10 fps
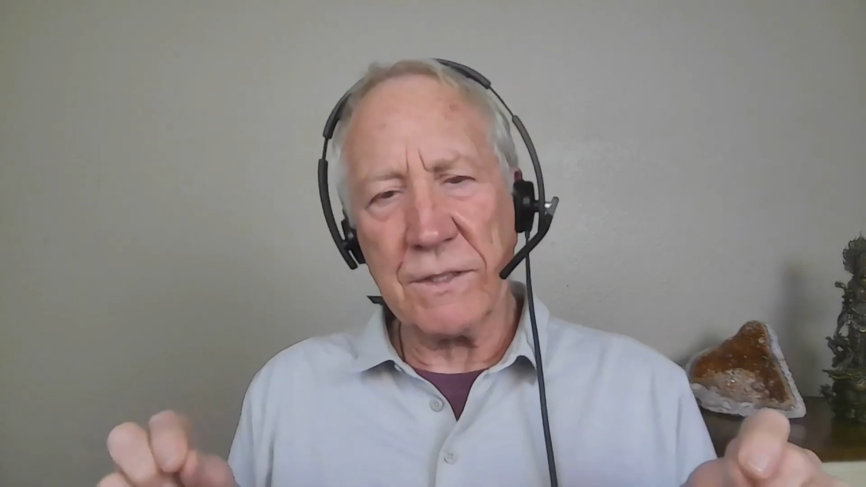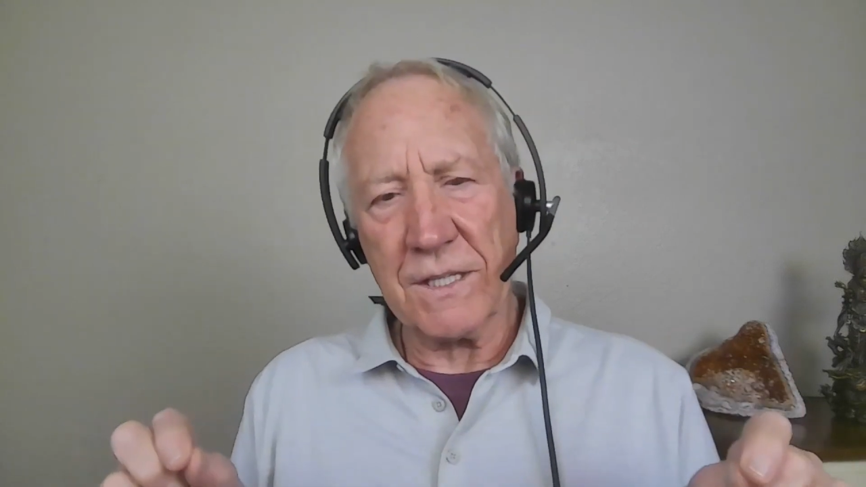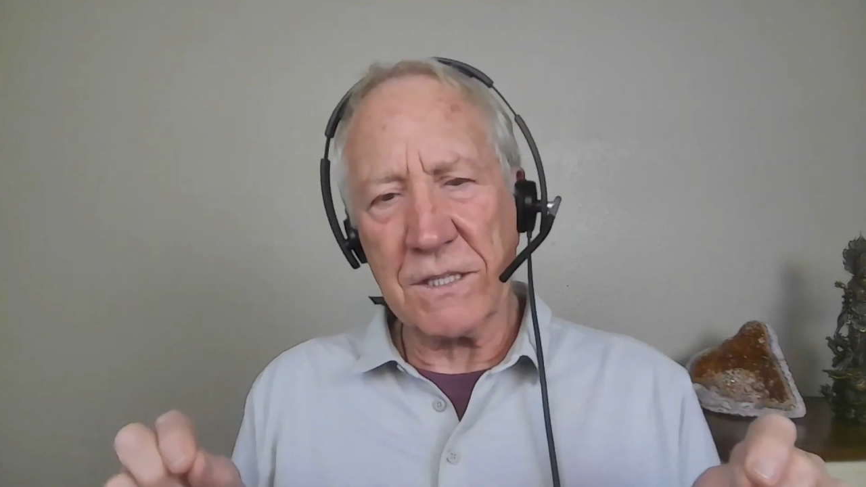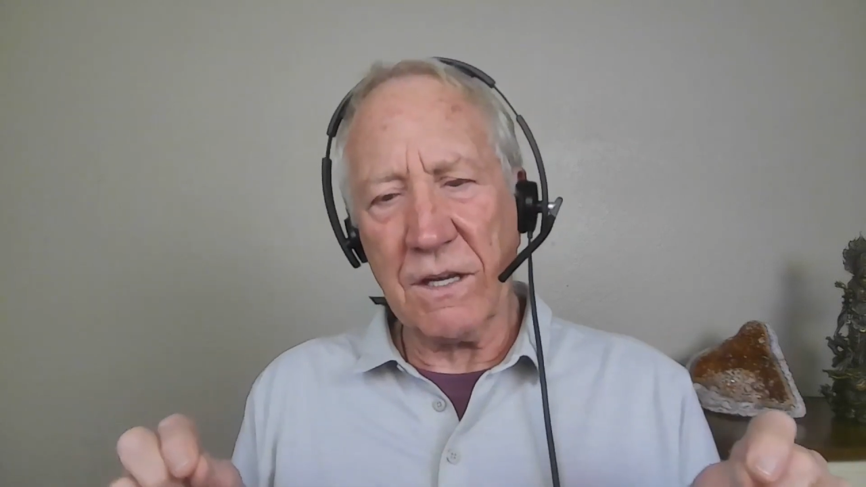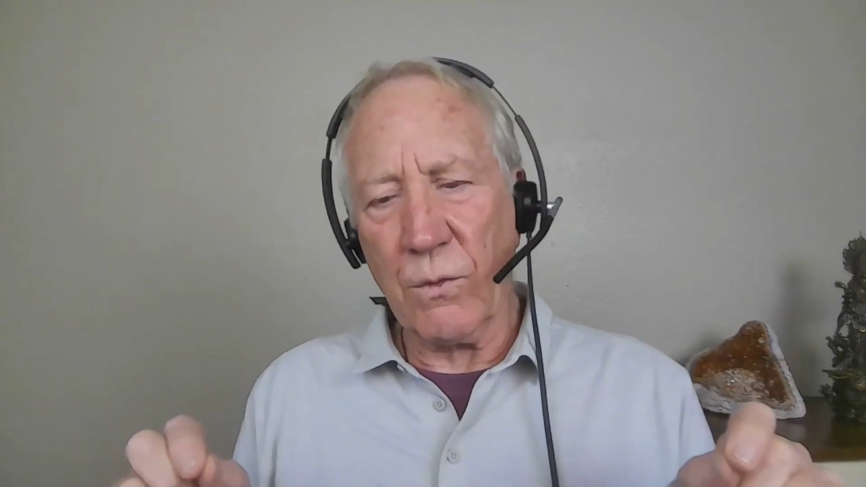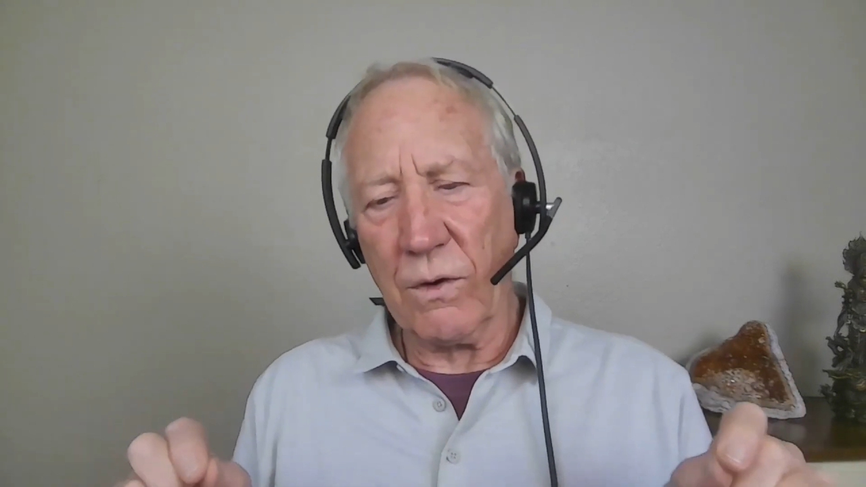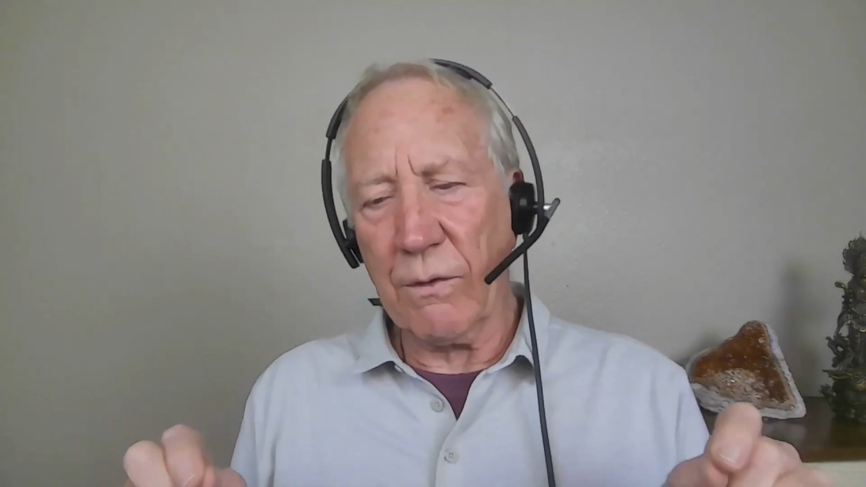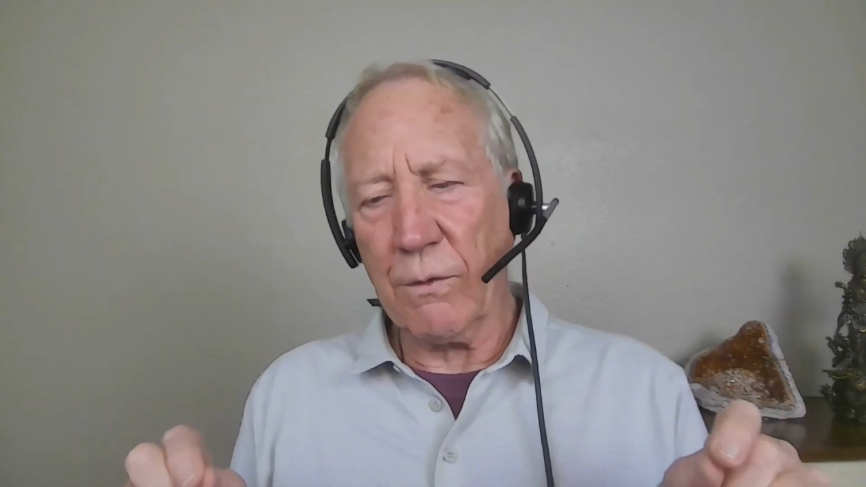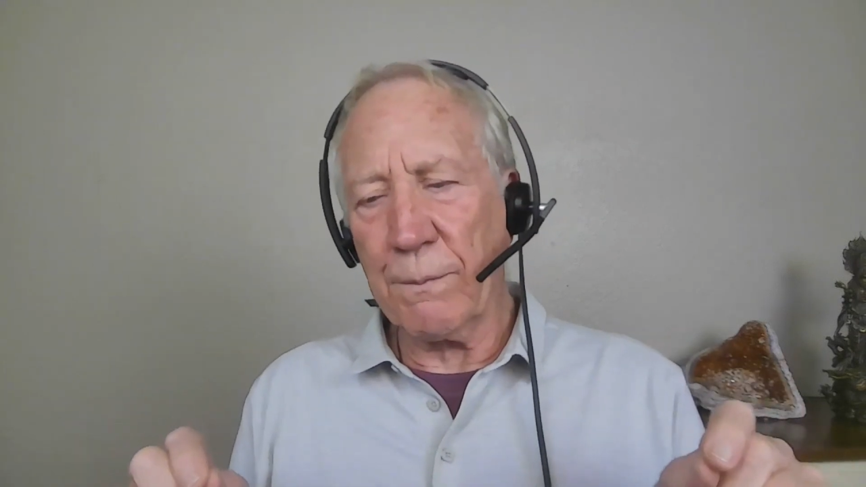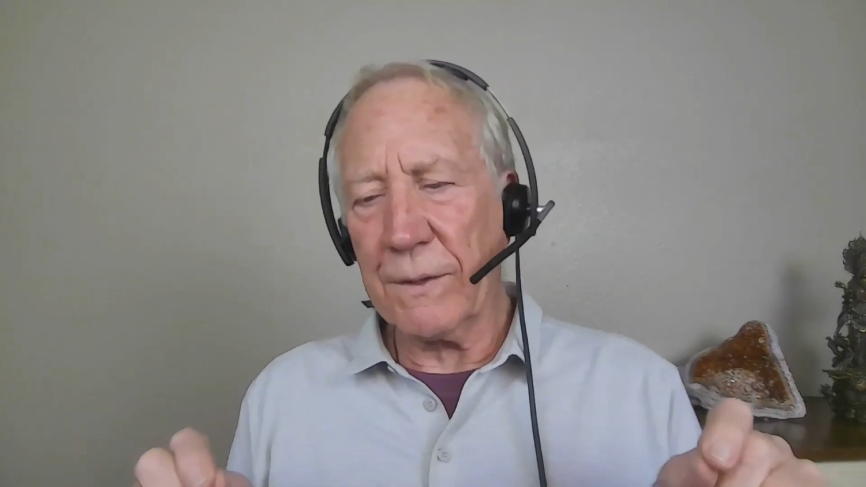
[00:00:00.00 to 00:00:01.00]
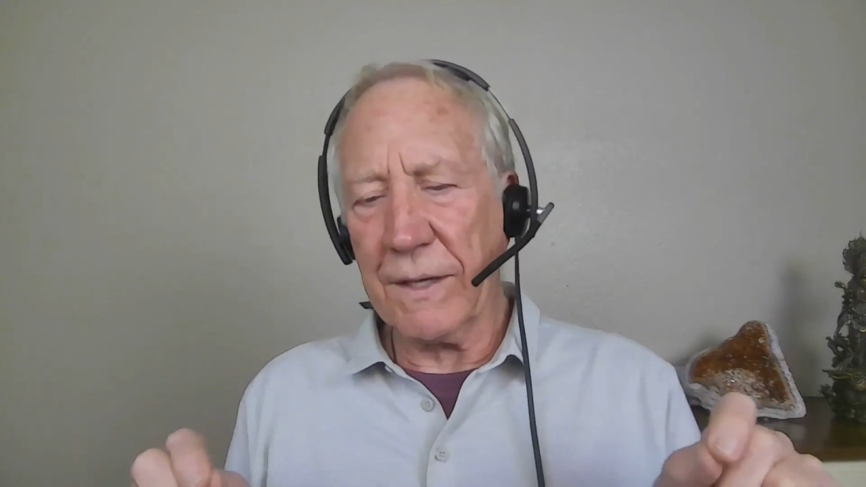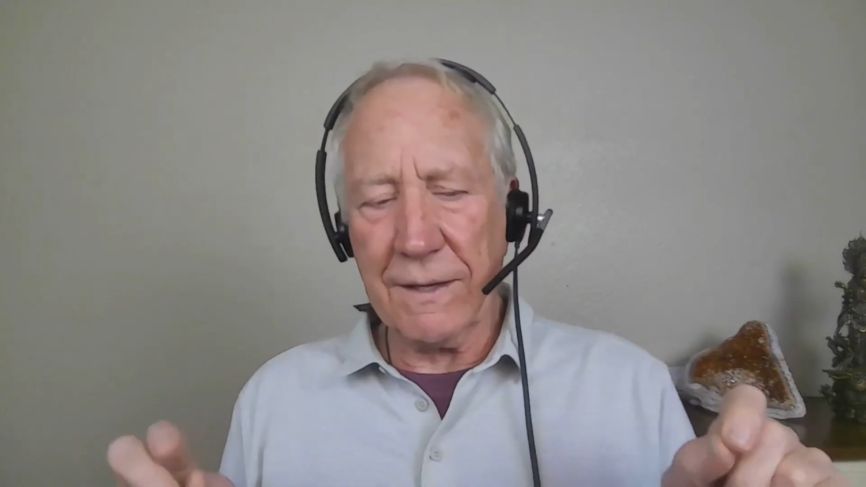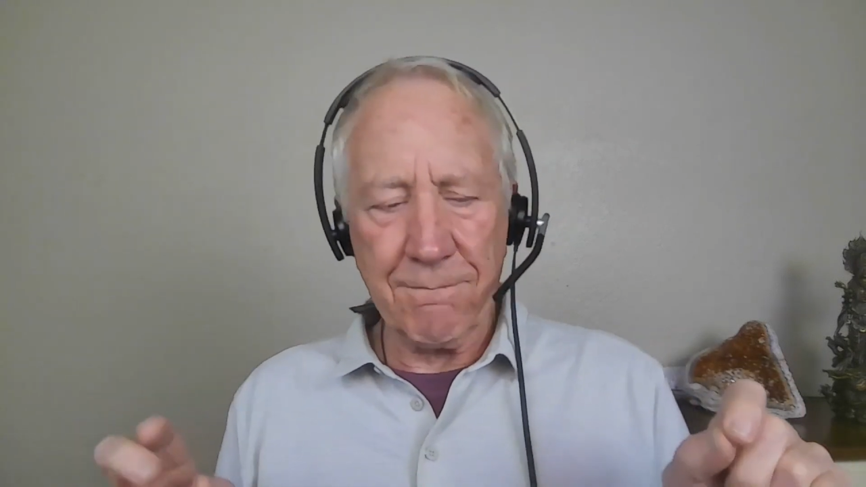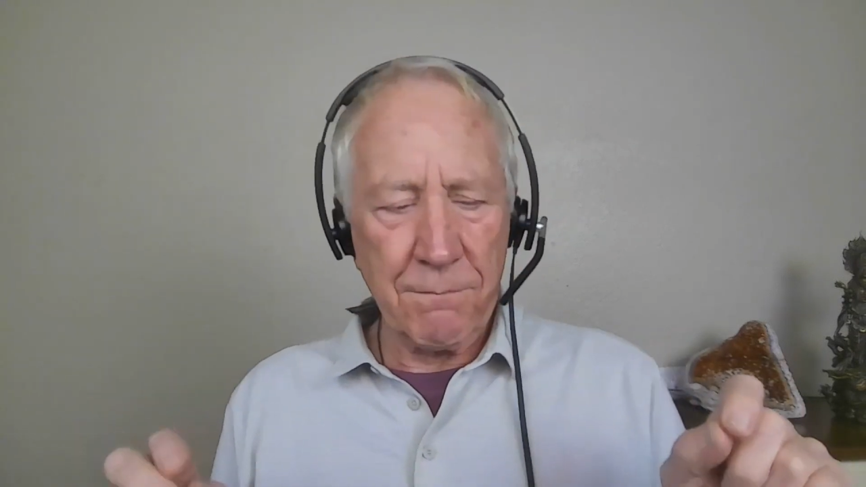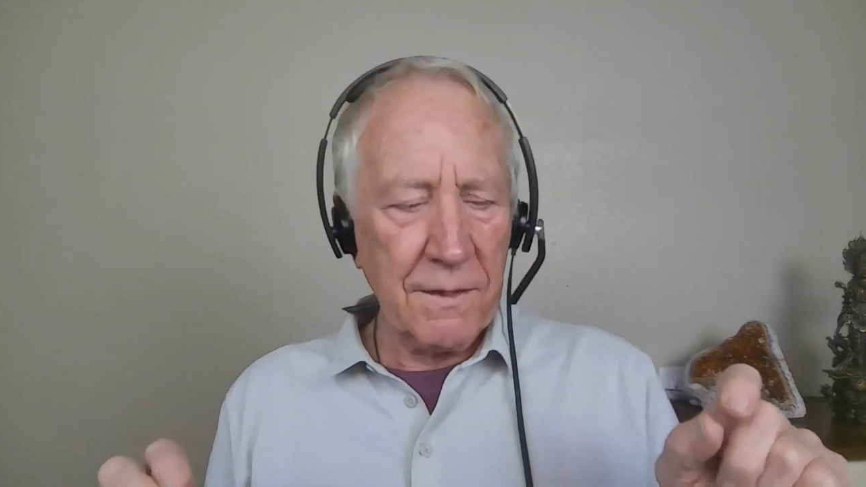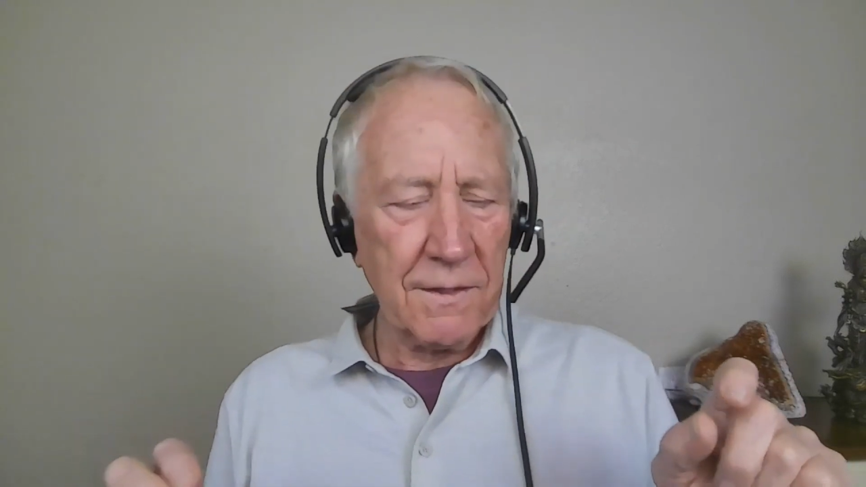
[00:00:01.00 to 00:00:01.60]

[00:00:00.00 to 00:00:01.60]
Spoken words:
testing where I would put a